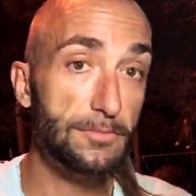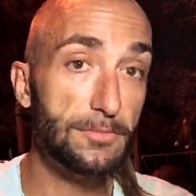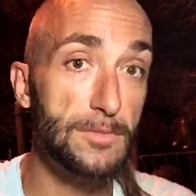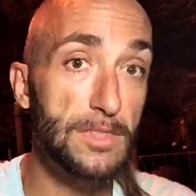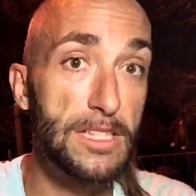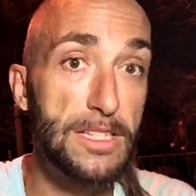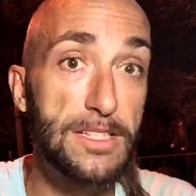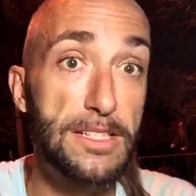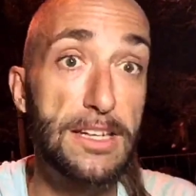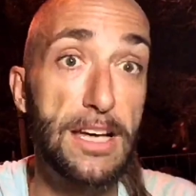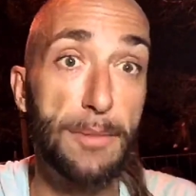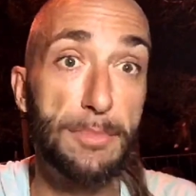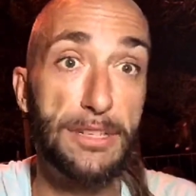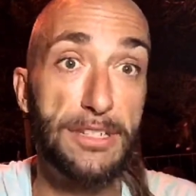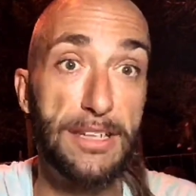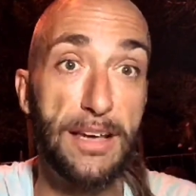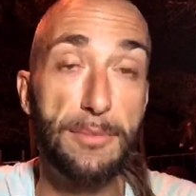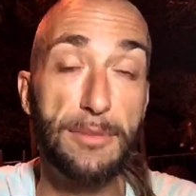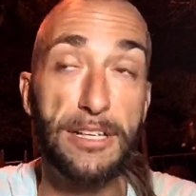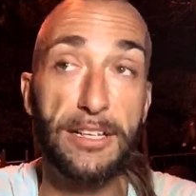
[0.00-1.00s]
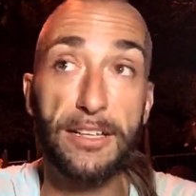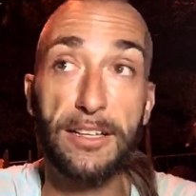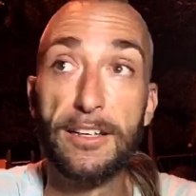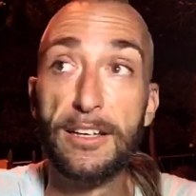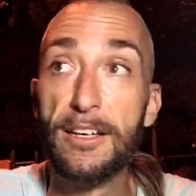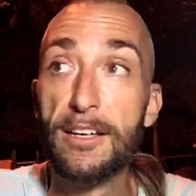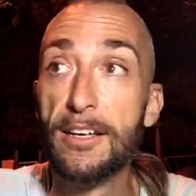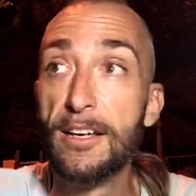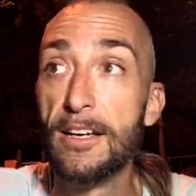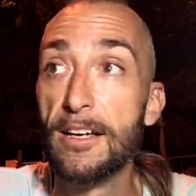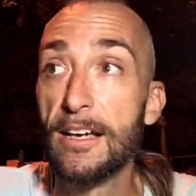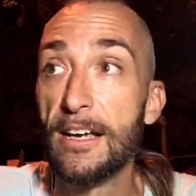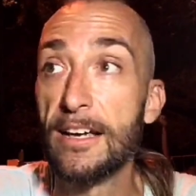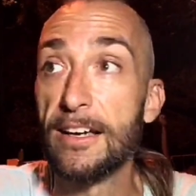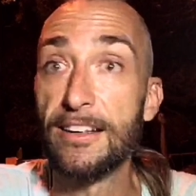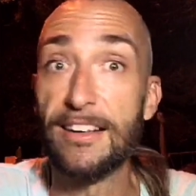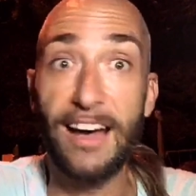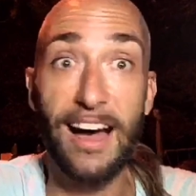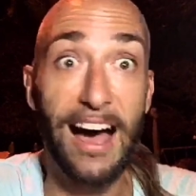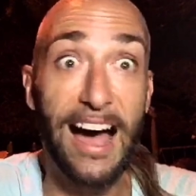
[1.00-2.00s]
It's an epidemic.
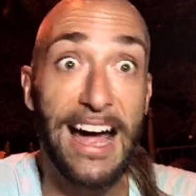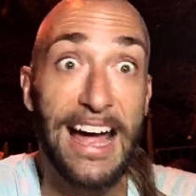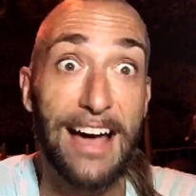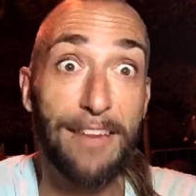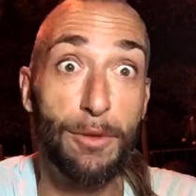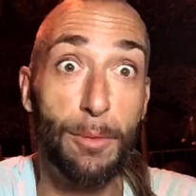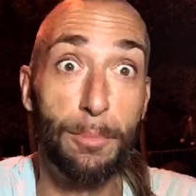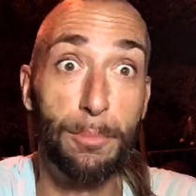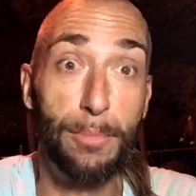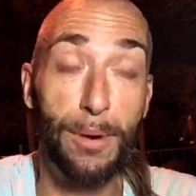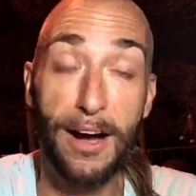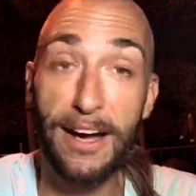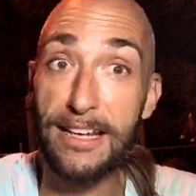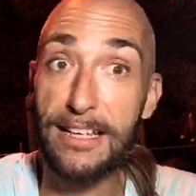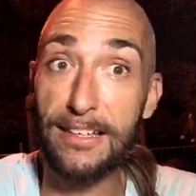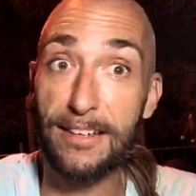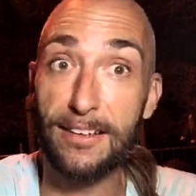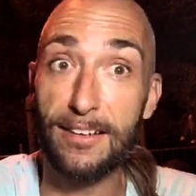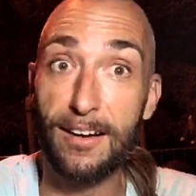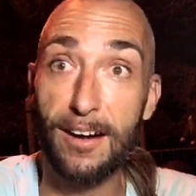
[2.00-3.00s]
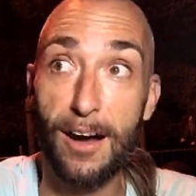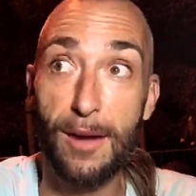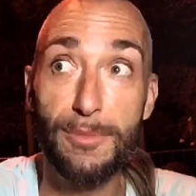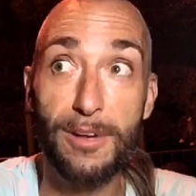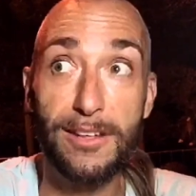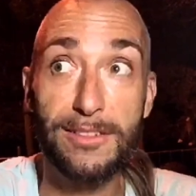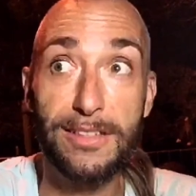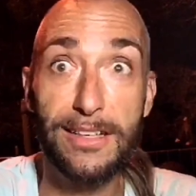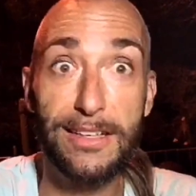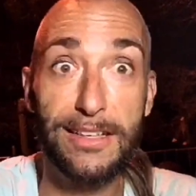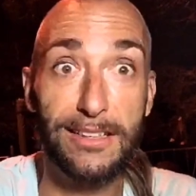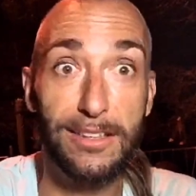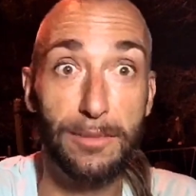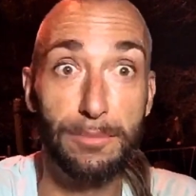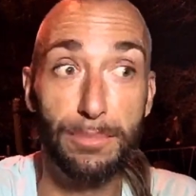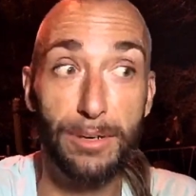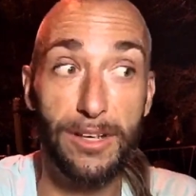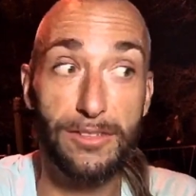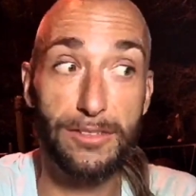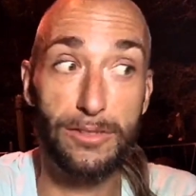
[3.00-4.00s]
And I have a bike. I'm not taking the
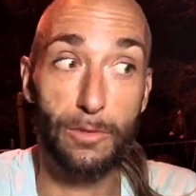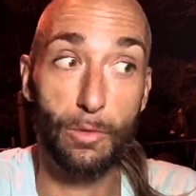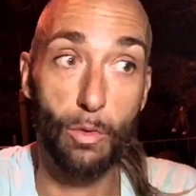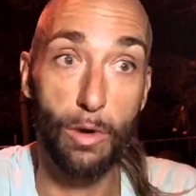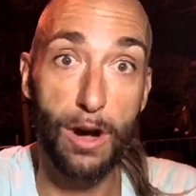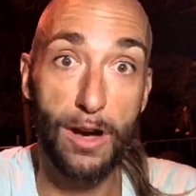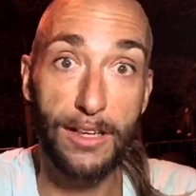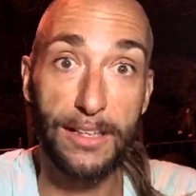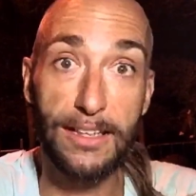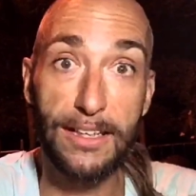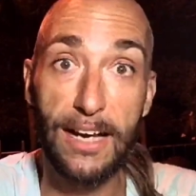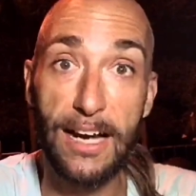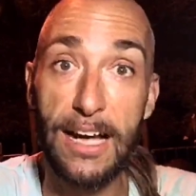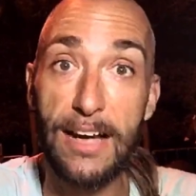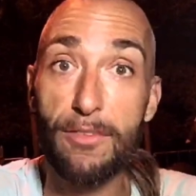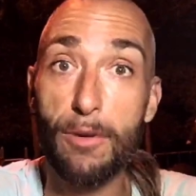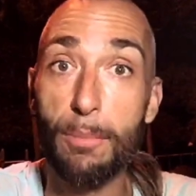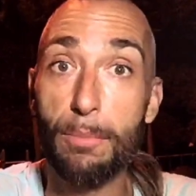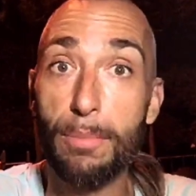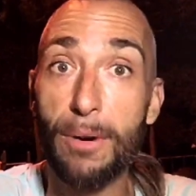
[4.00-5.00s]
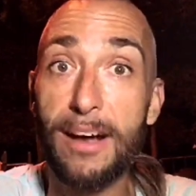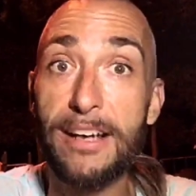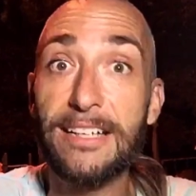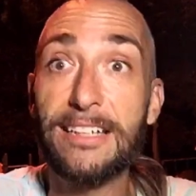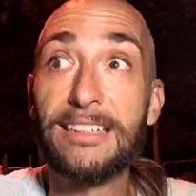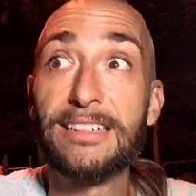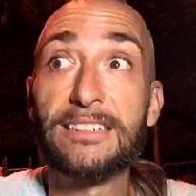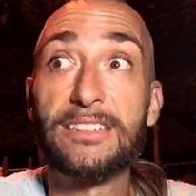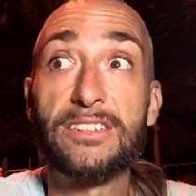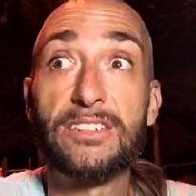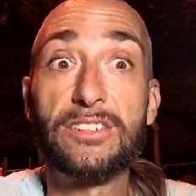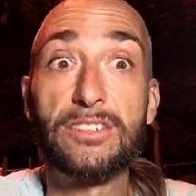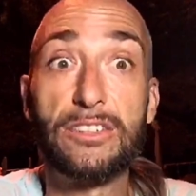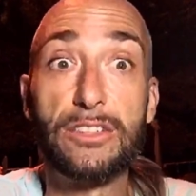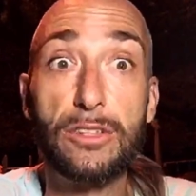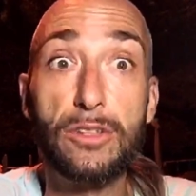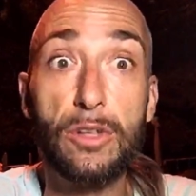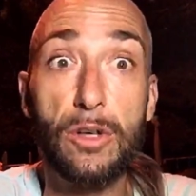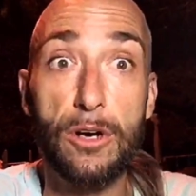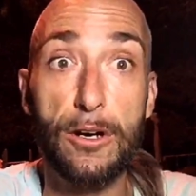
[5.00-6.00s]
bus or walking. I have a bike, and it's
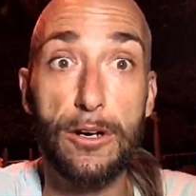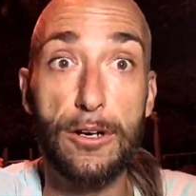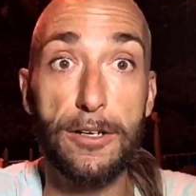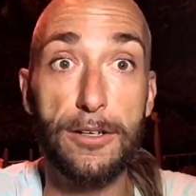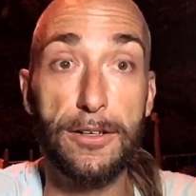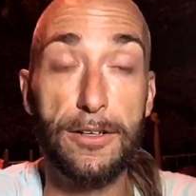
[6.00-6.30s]
still hard.